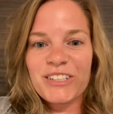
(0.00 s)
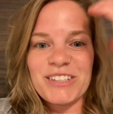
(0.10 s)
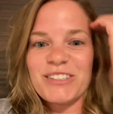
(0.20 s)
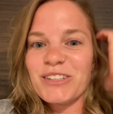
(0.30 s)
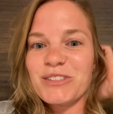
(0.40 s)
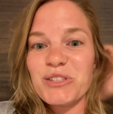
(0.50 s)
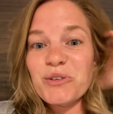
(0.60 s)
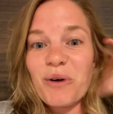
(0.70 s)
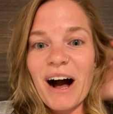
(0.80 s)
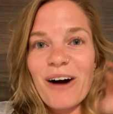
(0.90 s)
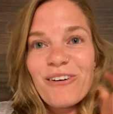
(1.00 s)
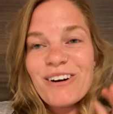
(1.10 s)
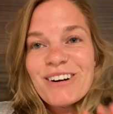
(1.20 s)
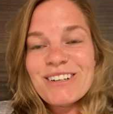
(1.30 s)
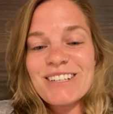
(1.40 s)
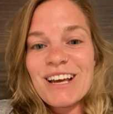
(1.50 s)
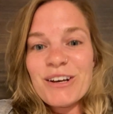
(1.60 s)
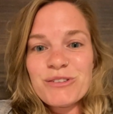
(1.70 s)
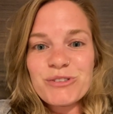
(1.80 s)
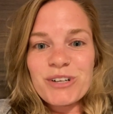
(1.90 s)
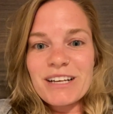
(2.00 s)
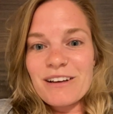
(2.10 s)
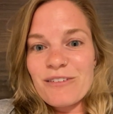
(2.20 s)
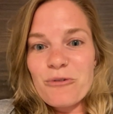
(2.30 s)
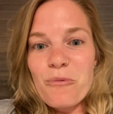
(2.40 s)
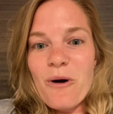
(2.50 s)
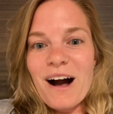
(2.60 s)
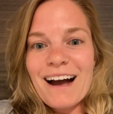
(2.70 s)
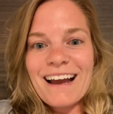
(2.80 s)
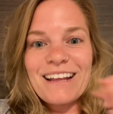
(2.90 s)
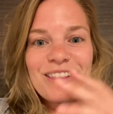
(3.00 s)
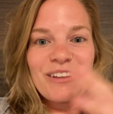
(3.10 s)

It took 2 hours. Was drinking wine,